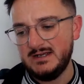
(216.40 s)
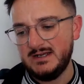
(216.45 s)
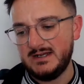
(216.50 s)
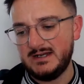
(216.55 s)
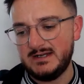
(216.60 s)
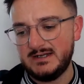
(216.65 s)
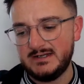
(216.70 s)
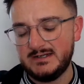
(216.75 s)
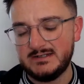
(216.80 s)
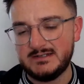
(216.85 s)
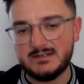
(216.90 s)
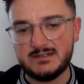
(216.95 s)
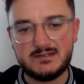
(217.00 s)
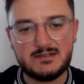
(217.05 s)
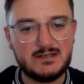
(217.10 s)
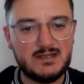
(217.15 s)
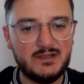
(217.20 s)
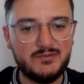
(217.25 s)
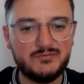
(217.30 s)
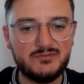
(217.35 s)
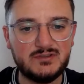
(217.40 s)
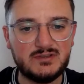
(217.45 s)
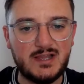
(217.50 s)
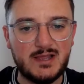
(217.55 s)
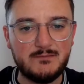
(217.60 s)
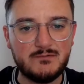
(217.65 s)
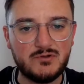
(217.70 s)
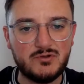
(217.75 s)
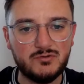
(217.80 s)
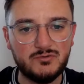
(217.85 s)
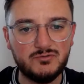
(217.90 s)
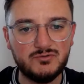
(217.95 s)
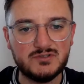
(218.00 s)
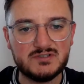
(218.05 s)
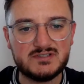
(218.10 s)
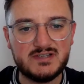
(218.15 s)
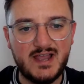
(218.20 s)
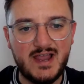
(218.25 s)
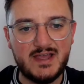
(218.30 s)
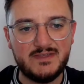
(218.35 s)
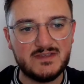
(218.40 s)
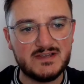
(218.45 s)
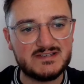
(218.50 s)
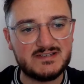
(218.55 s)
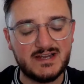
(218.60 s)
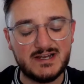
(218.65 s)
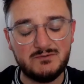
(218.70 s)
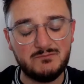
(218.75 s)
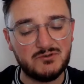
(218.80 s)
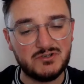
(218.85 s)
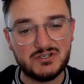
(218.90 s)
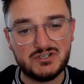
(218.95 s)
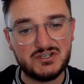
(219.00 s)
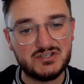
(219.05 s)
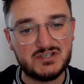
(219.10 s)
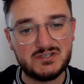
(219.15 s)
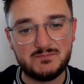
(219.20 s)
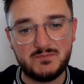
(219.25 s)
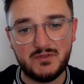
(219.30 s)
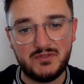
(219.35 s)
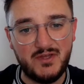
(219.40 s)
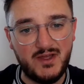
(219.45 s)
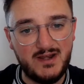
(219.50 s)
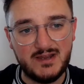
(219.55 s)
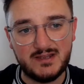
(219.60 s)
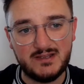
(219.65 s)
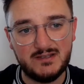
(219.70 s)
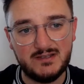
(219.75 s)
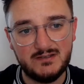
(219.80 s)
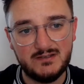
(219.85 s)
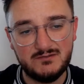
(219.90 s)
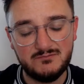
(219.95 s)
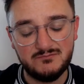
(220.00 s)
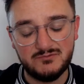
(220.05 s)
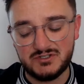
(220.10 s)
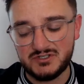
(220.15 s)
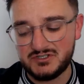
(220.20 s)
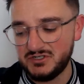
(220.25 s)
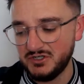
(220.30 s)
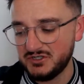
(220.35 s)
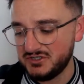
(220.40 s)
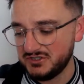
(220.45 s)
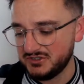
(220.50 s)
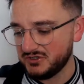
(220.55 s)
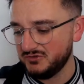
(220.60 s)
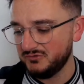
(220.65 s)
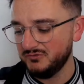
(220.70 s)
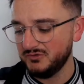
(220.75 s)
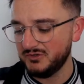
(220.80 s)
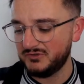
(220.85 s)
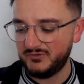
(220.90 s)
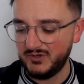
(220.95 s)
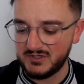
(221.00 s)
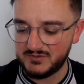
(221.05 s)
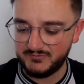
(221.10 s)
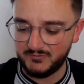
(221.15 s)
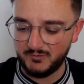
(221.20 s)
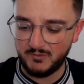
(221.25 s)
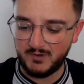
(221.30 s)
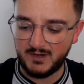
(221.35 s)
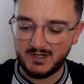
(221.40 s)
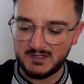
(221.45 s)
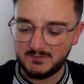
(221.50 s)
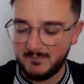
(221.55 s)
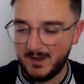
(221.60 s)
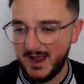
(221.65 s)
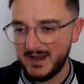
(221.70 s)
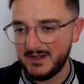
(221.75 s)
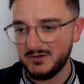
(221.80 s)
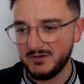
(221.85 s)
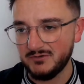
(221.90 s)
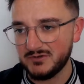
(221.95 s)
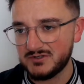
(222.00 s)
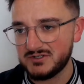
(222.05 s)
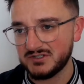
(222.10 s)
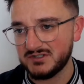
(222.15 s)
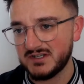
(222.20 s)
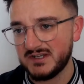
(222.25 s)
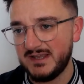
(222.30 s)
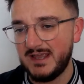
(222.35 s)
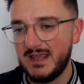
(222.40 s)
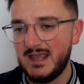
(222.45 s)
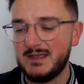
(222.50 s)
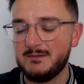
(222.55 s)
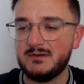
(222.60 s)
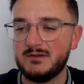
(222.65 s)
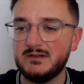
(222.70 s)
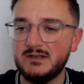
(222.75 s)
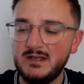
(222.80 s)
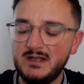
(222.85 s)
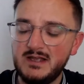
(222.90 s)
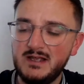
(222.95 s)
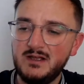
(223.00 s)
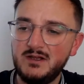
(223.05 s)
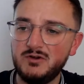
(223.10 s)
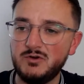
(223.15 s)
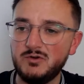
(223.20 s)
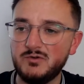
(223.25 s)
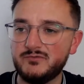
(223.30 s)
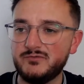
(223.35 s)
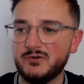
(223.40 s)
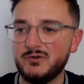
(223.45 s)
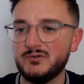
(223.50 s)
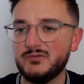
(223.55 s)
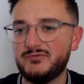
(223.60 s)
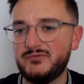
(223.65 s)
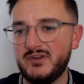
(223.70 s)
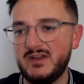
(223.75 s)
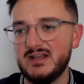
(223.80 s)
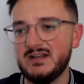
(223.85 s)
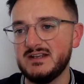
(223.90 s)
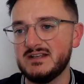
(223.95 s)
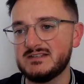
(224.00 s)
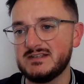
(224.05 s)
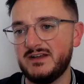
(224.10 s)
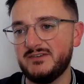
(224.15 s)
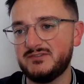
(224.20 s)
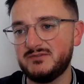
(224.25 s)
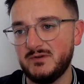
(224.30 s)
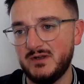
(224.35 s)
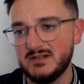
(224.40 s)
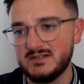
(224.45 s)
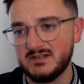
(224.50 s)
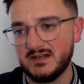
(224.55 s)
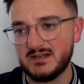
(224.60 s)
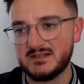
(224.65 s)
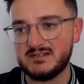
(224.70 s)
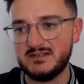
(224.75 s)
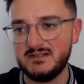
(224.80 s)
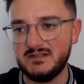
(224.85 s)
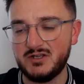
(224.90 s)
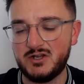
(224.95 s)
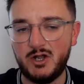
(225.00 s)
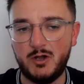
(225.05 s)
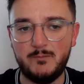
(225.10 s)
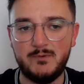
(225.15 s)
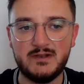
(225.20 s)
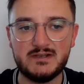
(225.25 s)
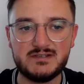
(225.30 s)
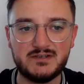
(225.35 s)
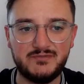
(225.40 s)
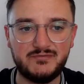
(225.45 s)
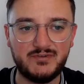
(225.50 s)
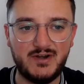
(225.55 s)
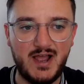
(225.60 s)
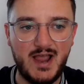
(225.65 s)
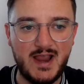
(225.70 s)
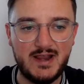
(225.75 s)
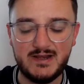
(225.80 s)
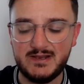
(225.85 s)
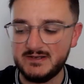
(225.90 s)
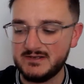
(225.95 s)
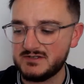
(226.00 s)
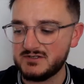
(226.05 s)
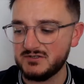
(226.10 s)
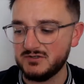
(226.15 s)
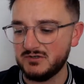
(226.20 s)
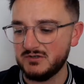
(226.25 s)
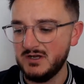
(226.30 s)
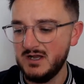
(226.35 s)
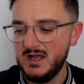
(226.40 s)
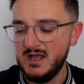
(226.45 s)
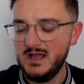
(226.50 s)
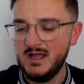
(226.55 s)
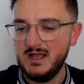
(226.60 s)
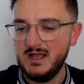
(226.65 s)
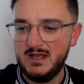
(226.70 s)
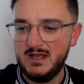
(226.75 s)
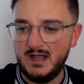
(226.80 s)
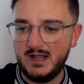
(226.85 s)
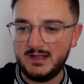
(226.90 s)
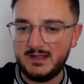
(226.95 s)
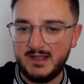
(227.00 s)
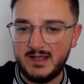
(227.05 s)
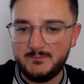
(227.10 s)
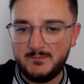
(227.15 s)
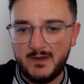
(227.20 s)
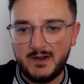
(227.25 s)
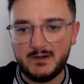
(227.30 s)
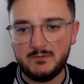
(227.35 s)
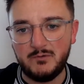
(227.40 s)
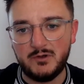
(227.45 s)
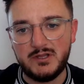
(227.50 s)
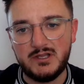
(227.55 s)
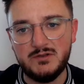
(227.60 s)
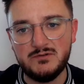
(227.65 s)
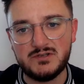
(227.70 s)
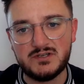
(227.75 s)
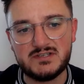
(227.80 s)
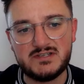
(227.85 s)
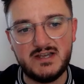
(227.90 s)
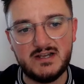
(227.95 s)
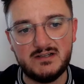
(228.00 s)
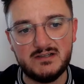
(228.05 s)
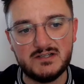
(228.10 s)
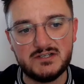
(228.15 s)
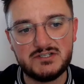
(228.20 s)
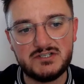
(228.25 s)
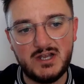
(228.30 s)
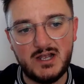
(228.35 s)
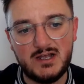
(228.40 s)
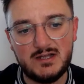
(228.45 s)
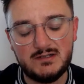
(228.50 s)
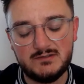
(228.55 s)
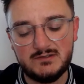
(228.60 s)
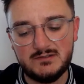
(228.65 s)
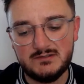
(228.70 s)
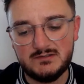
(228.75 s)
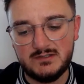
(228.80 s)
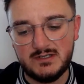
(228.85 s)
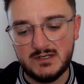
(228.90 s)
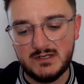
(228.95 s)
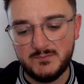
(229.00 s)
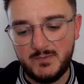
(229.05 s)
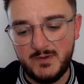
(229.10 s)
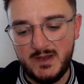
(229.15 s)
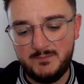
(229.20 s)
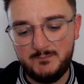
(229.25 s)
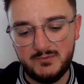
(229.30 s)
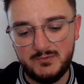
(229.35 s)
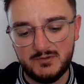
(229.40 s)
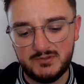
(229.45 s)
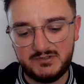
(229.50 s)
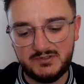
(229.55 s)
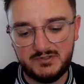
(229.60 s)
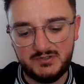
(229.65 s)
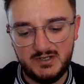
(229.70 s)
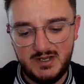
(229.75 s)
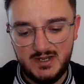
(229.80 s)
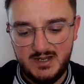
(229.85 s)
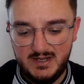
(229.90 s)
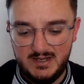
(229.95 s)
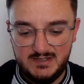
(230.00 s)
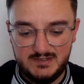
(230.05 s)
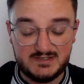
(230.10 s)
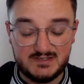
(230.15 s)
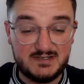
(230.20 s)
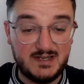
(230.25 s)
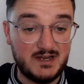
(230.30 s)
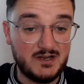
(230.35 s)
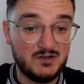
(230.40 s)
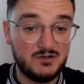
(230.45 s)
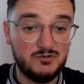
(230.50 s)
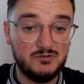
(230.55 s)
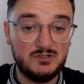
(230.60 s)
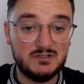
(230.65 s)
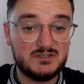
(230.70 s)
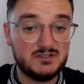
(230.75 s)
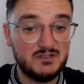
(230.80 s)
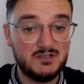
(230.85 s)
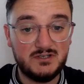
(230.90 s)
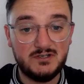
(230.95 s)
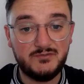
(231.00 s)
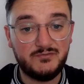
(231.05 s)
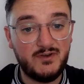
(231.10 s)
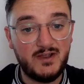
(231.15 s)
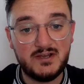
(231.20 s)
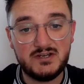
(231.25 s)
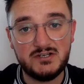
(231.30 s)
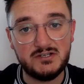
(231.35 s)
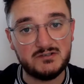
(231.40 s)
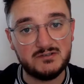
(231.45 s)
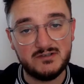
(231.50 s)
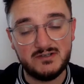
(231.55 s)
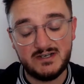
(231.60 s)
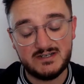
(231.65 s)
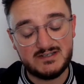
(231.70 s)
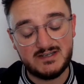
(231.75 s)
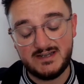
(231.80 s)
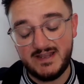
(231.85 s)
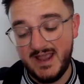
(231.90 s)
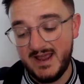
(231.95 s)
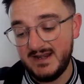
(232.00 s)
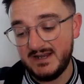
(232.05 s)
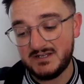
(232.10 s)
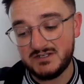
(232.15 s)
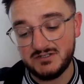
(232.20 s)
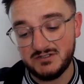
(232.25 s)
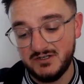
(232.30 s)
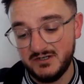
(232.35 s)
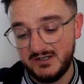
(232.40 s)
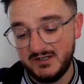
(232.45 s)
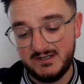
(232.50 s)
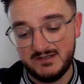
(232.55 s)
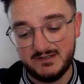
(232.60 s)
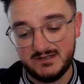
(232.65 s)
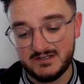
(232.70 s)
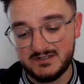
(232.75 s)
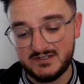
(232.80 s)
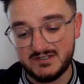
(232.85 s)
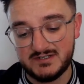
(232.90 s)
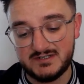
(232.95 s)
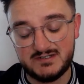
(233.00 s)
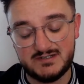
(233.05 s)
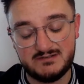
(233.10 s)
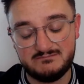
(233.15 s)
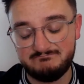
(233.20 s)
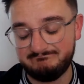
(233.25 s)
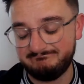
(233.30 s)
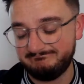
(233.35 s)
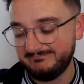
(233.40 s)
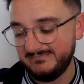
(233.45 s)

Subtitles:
and gifting them goals there. And the second one is just as pathetic. We'll just touch on the goals first before getting to my notes on the game and overall feelings afterwards. And I can see the comments are flying in, so I'll get back to what you are saying in the chat in a bit. But the second goal, it's another deflection. And it's unlucky. And it just